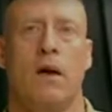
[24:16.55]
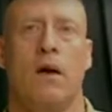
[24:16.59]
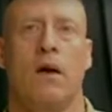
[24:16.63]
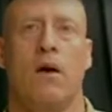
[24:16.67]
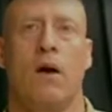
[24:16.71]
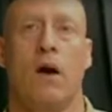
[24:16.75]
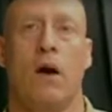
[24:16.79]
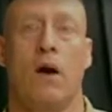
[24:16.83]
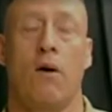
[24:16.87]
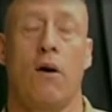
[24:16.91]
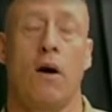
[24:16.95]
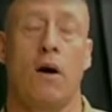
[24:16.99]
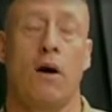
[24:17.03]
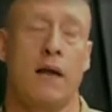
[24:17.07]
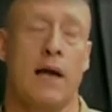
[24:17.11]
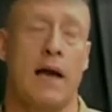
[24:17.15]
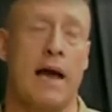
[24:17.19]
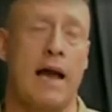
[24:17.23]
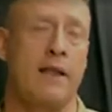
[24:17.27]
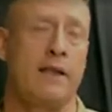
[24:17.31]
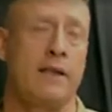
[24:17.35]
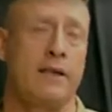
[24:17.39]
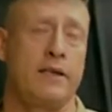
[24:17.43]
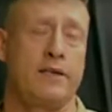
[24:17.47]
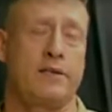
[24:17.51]
A lot
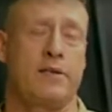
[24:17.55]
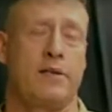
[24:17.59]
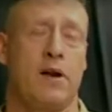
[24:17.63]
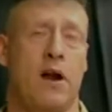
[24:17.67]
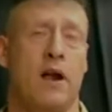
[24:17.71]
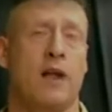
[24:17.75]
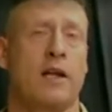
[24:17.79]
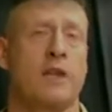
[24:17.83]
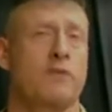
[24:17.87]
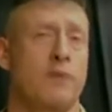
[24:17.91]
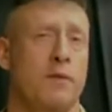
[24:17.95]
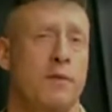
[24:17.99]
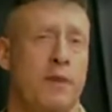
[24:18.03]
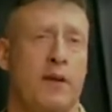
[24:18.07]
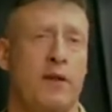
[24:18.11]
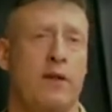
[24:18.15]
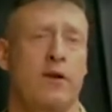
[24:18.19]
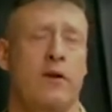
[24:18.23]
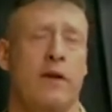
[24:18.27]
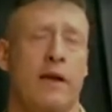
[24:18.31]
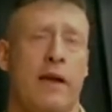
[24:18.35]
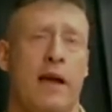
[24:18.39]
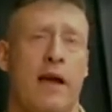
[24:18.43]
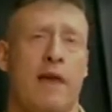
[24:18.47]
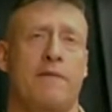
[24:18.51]
of these targets we've been
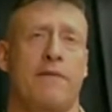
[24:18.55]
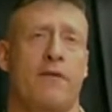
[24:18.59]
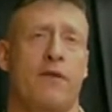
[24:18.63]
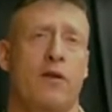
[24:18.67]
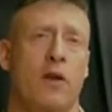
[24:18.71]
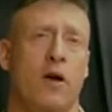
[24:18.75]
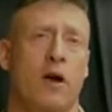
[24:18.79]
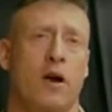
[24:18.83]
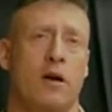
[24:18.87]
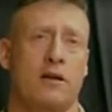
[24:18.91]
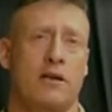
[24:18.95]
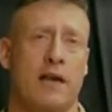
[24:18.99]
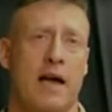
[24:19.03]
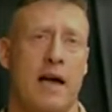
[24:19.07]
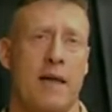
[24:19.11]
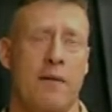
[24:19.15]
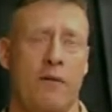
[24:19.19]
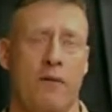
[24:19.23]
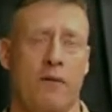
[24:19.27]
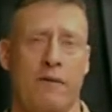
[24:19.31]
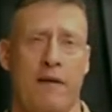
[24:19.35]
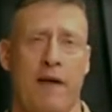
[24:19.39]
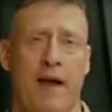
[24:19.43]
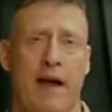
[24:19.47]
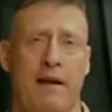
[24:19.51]
looking at for a long time, and
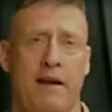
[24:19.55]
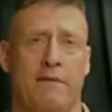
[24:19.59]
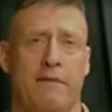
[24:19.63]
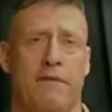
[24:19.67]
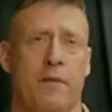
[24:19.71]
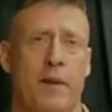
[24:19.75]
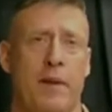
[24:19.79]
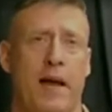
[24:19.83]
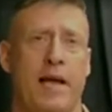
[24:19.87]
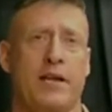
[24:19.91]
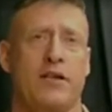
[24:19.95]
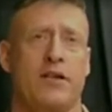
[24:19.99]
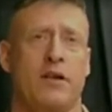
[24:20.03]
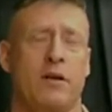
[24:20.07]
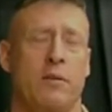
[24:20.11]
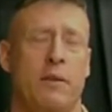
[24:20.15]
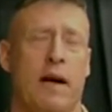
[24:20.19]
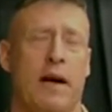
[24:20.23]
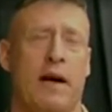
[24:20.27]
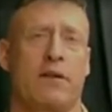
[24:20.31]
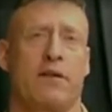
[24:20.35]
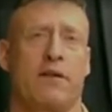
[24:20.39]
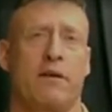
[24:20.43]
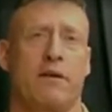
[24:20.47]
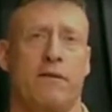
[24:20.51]
we've had information
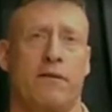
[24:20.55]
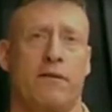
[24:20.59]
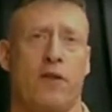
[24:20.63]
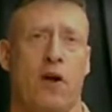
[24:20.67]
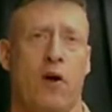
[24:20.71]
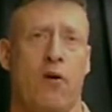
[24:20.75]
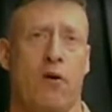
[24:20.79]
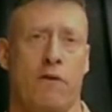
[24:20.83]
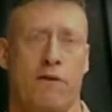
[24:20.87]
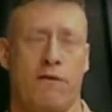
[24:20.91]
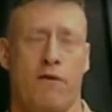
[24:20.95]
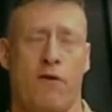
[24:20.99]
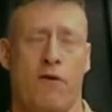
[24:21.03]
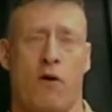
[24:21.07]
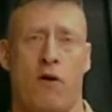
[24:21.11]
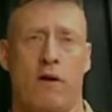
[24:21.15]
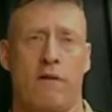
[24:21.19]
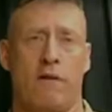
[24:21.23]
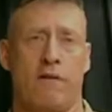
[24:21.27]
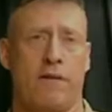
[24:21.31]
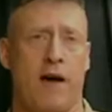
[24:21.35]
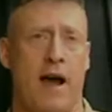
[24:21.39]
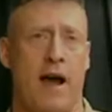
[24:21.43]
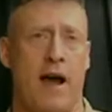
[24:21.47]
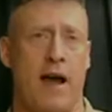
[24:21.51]
about the flow of
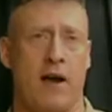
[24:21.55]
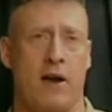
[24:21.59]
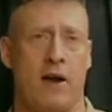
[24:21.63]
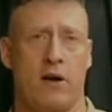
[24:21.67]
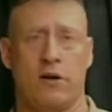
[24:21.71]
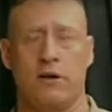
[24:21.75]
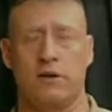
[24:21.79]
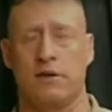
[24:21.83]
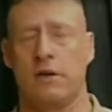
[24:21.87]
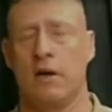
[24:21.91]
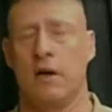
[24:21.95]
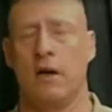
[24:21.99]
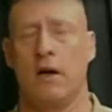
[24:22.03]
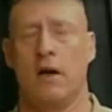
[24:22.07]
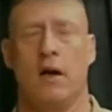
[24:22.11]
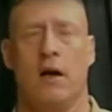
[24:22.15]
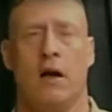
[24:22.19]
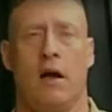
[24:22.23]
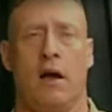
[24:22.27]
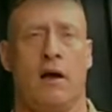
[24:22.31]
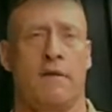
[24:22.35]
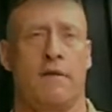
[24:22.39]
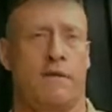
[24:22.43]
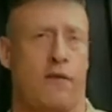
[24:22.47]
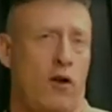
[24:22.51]
foreign fighters
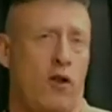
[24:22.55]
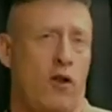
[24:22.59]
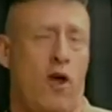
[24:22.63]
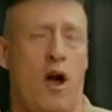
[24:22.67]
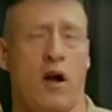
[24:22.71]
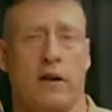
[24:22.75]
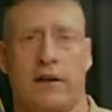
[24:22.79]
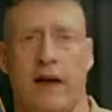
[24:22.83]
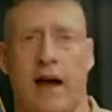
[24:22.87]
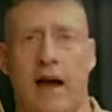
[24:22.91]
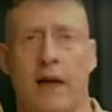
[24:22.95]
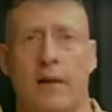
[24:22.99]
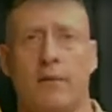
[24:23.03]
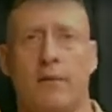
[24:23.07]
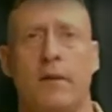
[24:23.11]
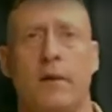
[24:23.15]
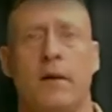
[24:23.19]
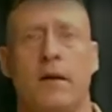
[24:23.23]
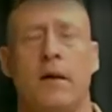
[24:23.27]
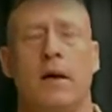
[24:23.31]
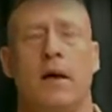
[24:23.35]
for a long time.